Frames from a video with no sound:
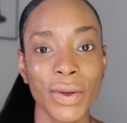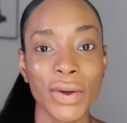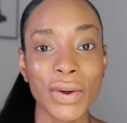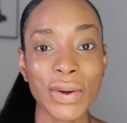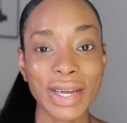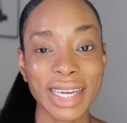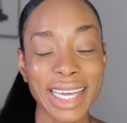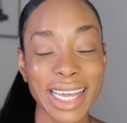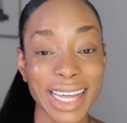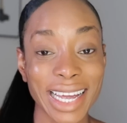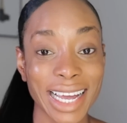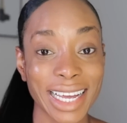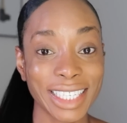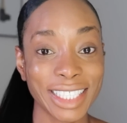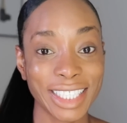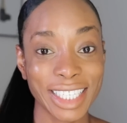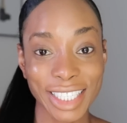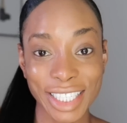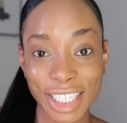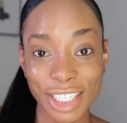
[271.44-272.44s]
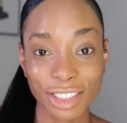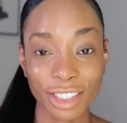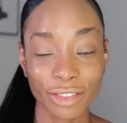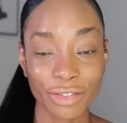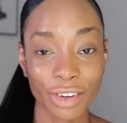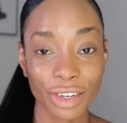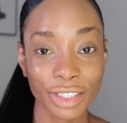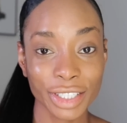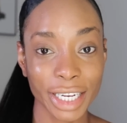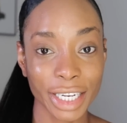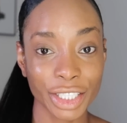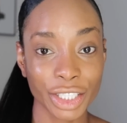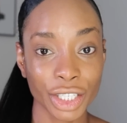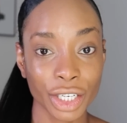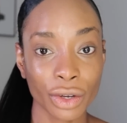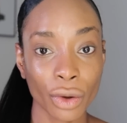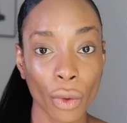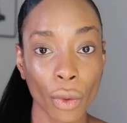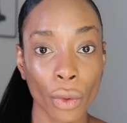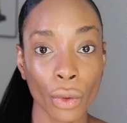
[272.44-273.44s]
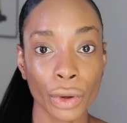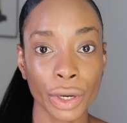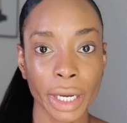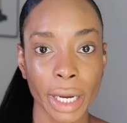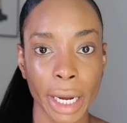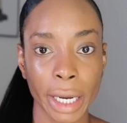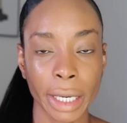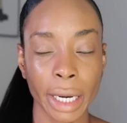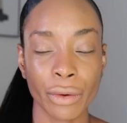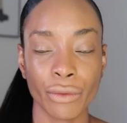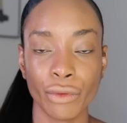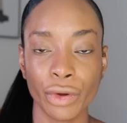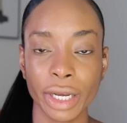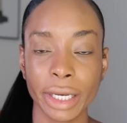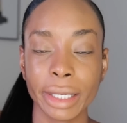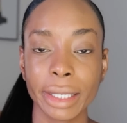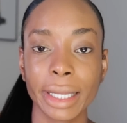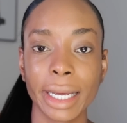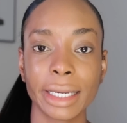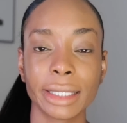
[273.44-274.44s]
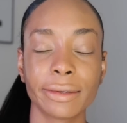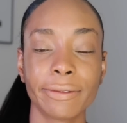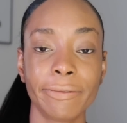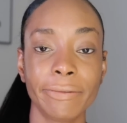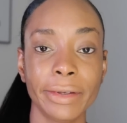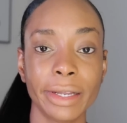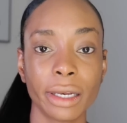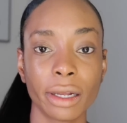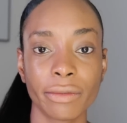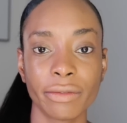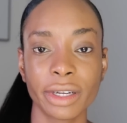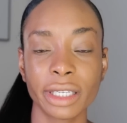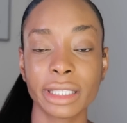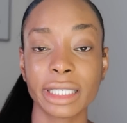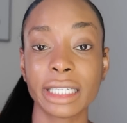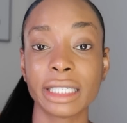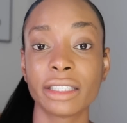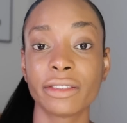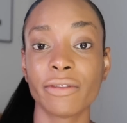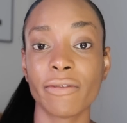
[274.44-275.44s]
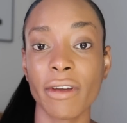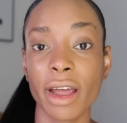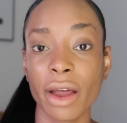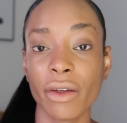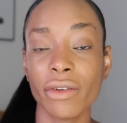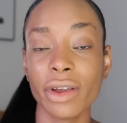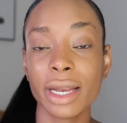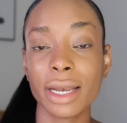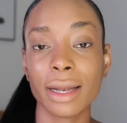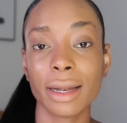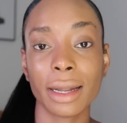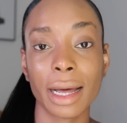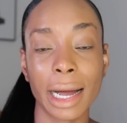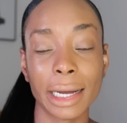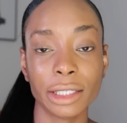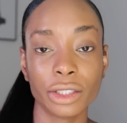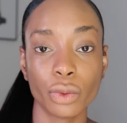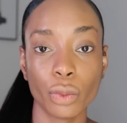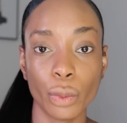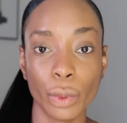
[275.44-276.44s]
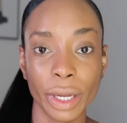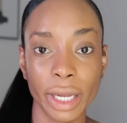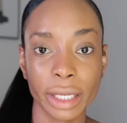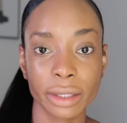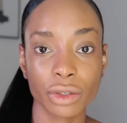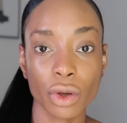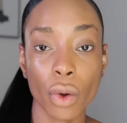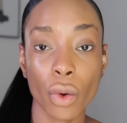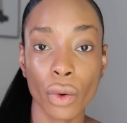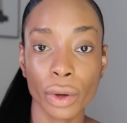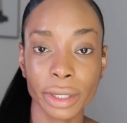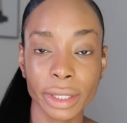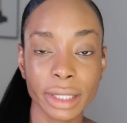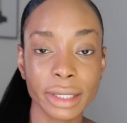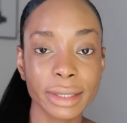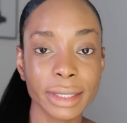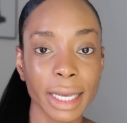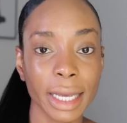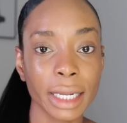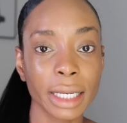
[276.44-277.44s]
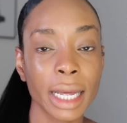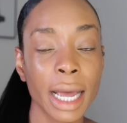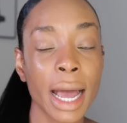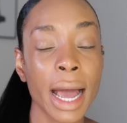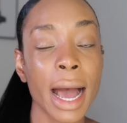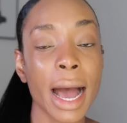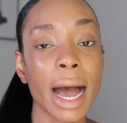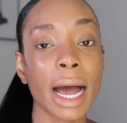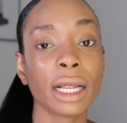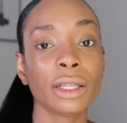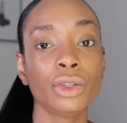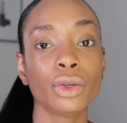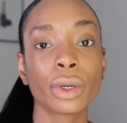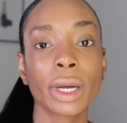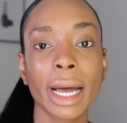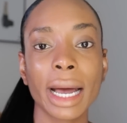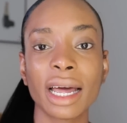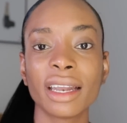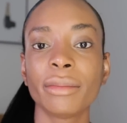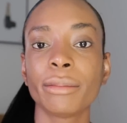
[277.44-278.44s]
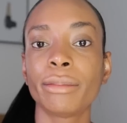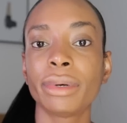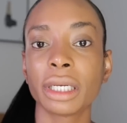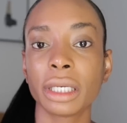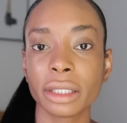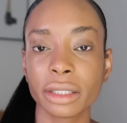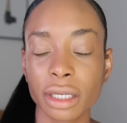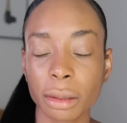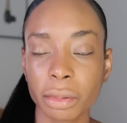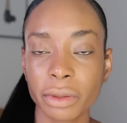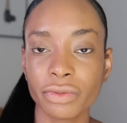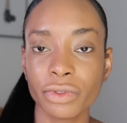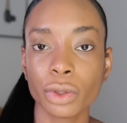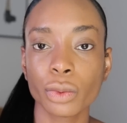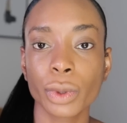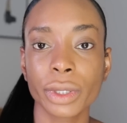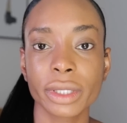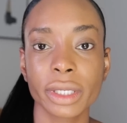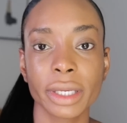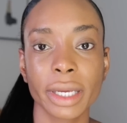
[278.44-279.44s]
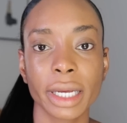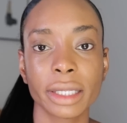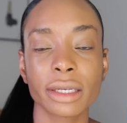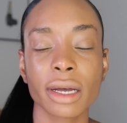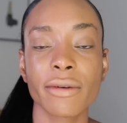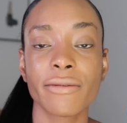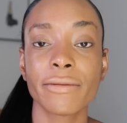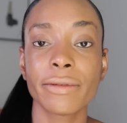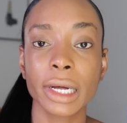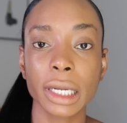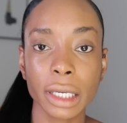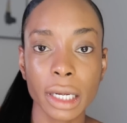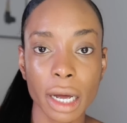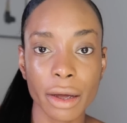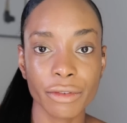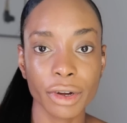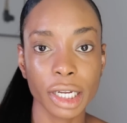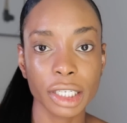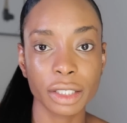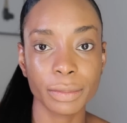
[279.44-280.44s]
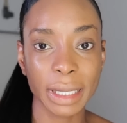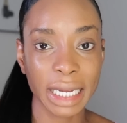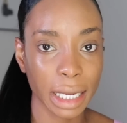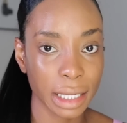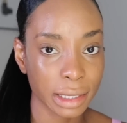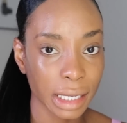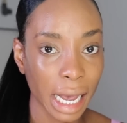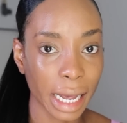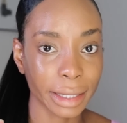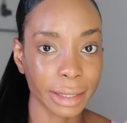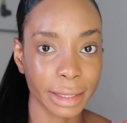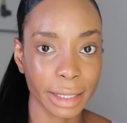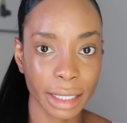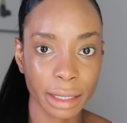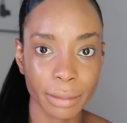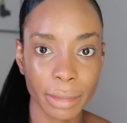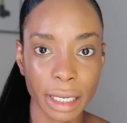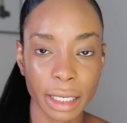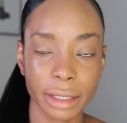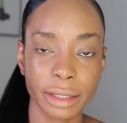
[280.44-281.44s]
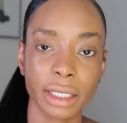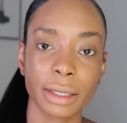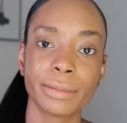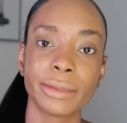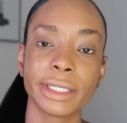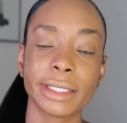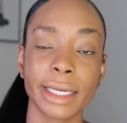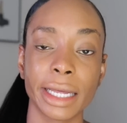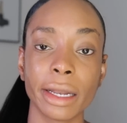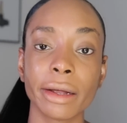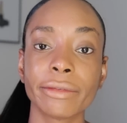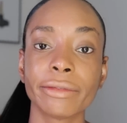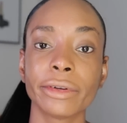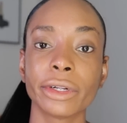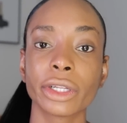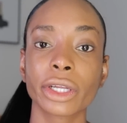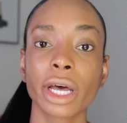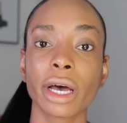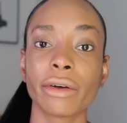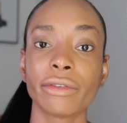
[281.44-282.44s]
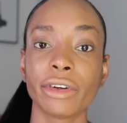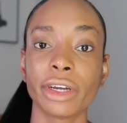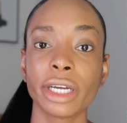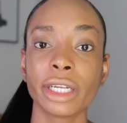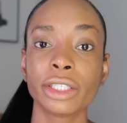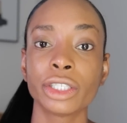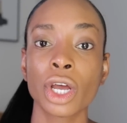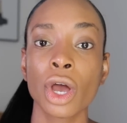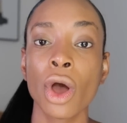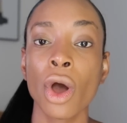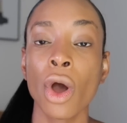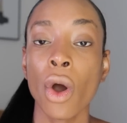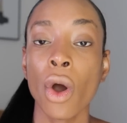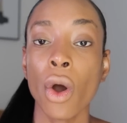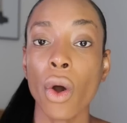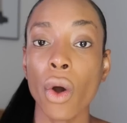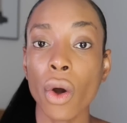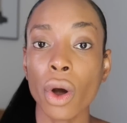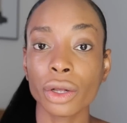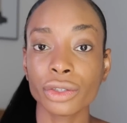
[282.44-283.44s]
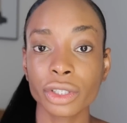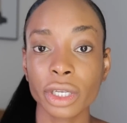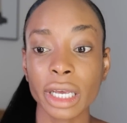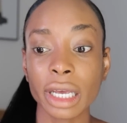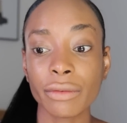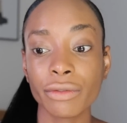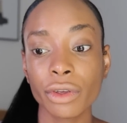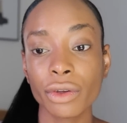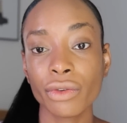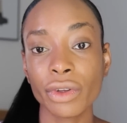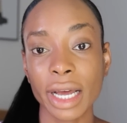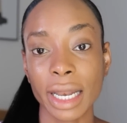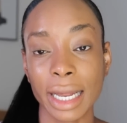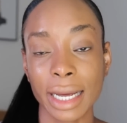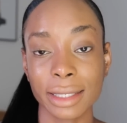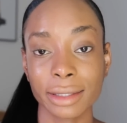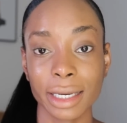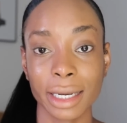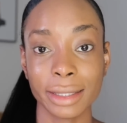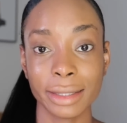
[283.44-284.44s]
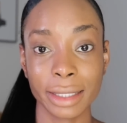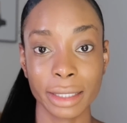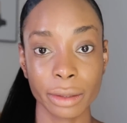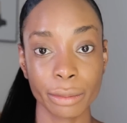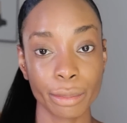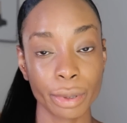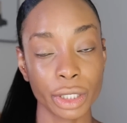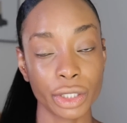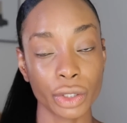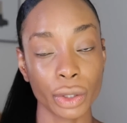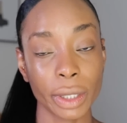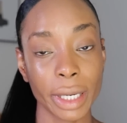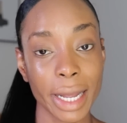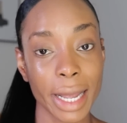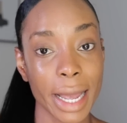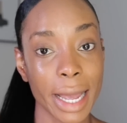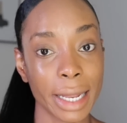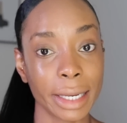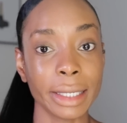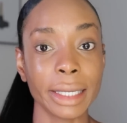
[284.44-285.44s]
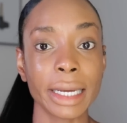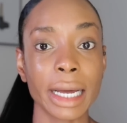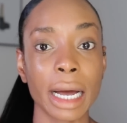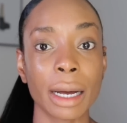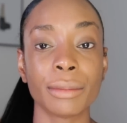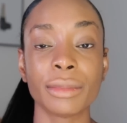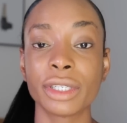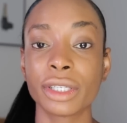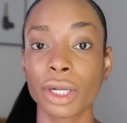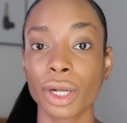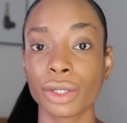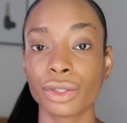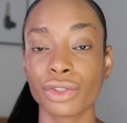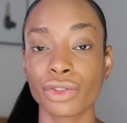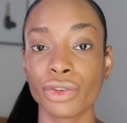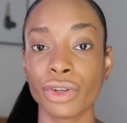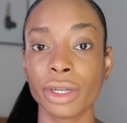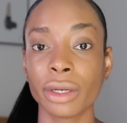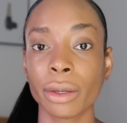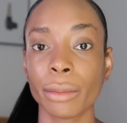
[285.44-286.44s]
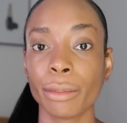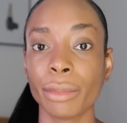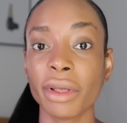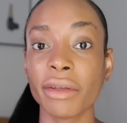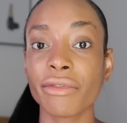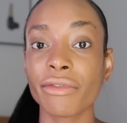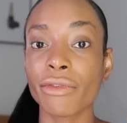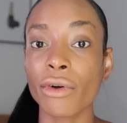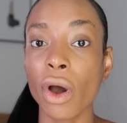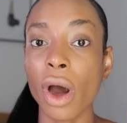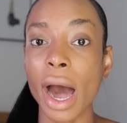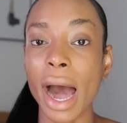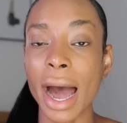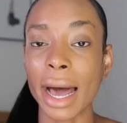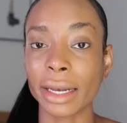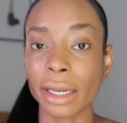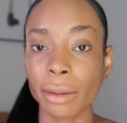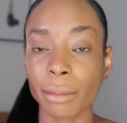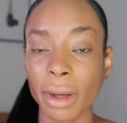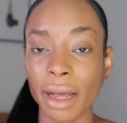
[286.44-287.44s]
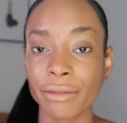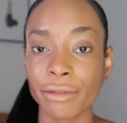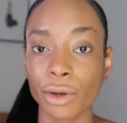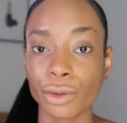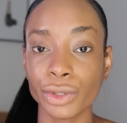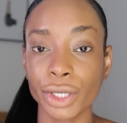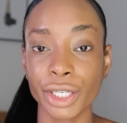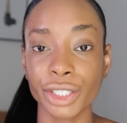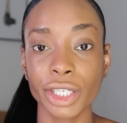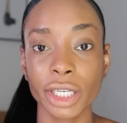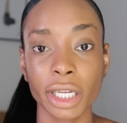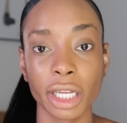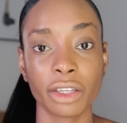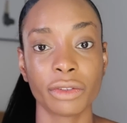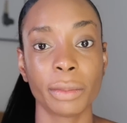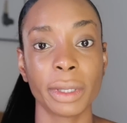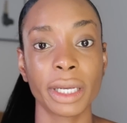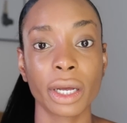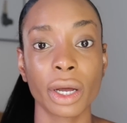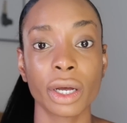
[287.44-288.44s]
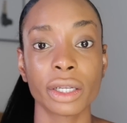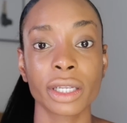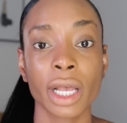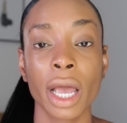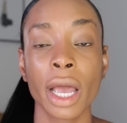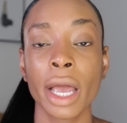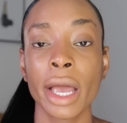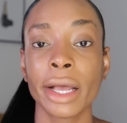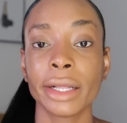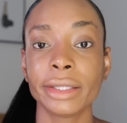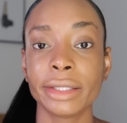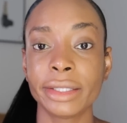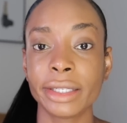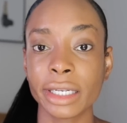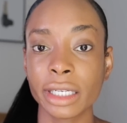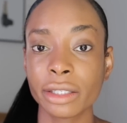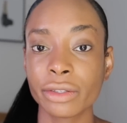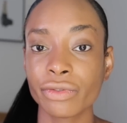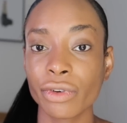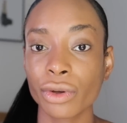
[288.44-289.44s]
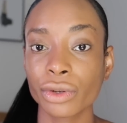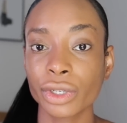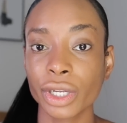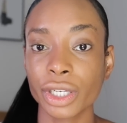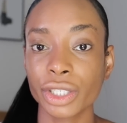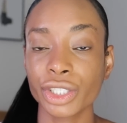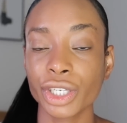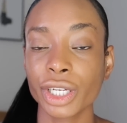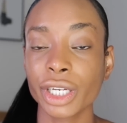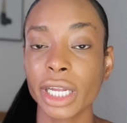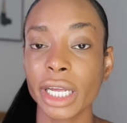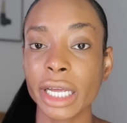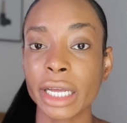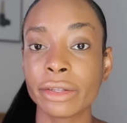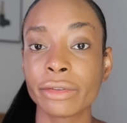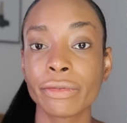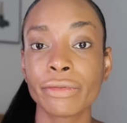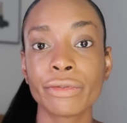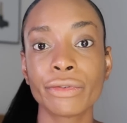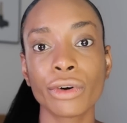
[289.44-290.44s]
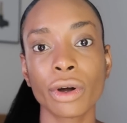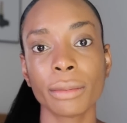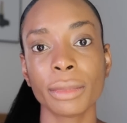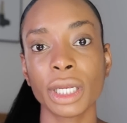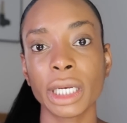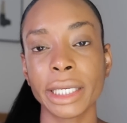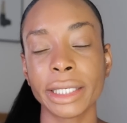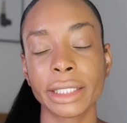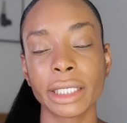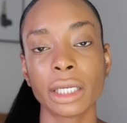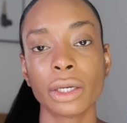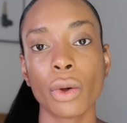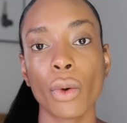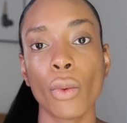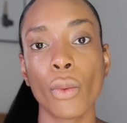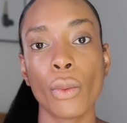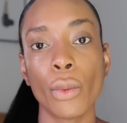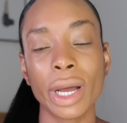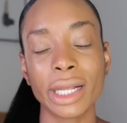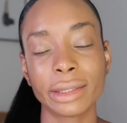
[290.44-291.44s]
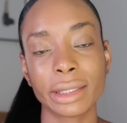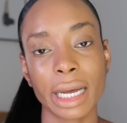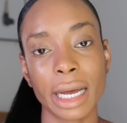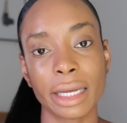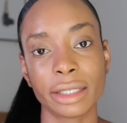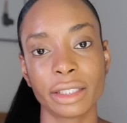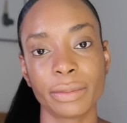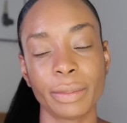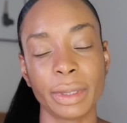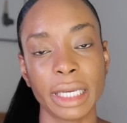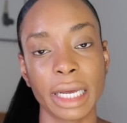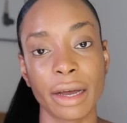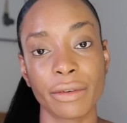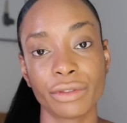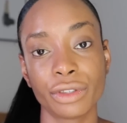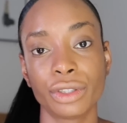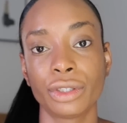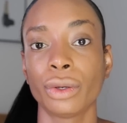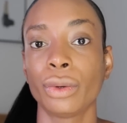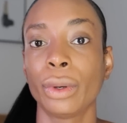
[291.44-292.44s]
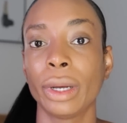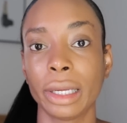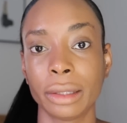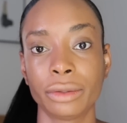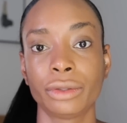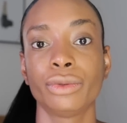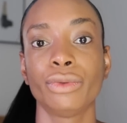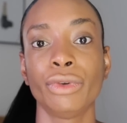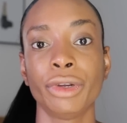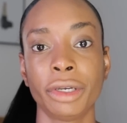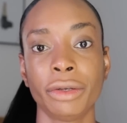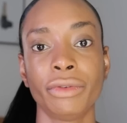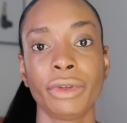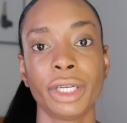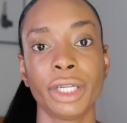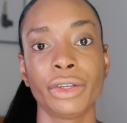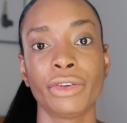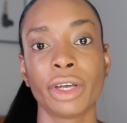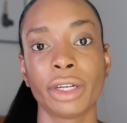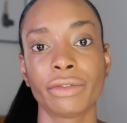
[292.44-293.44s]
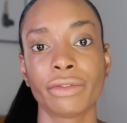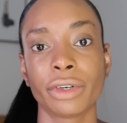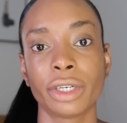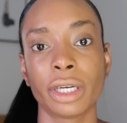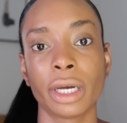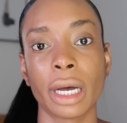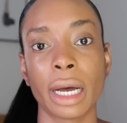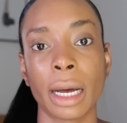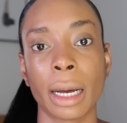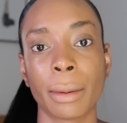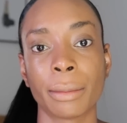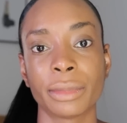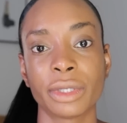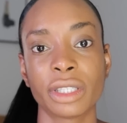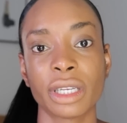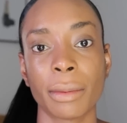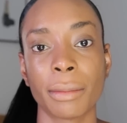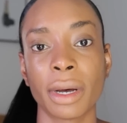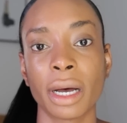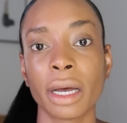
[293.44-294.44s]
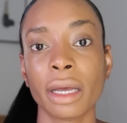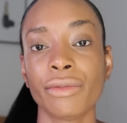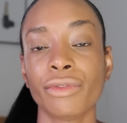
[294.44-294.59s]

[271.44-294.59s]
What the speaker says: Okay guys, this is the foundation on, and I really like the feel of it. It's very lightweight on the skin, and you can build it up if you want to get a full coverage, because I did build it up to get a full coverage. Also, if you realize I didn't put on any sunscreen before adding my foundation, is because this foundation is formulated with SPF, so it's really great for the summer.